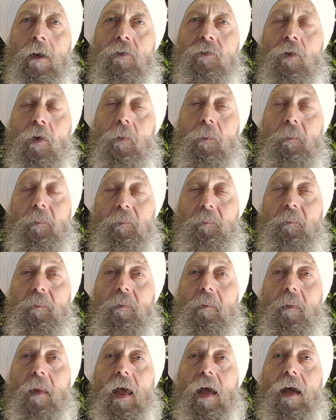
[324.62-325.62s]
So,
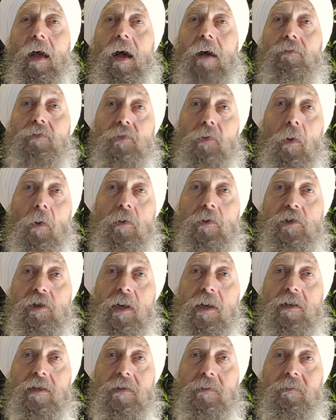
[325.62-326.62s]
have strong
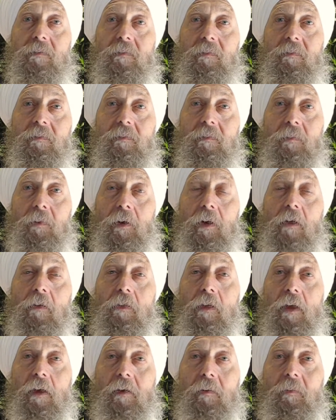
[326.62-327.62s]
cheeks. What do you
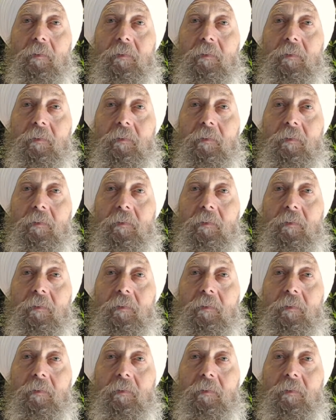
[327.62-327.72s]
think?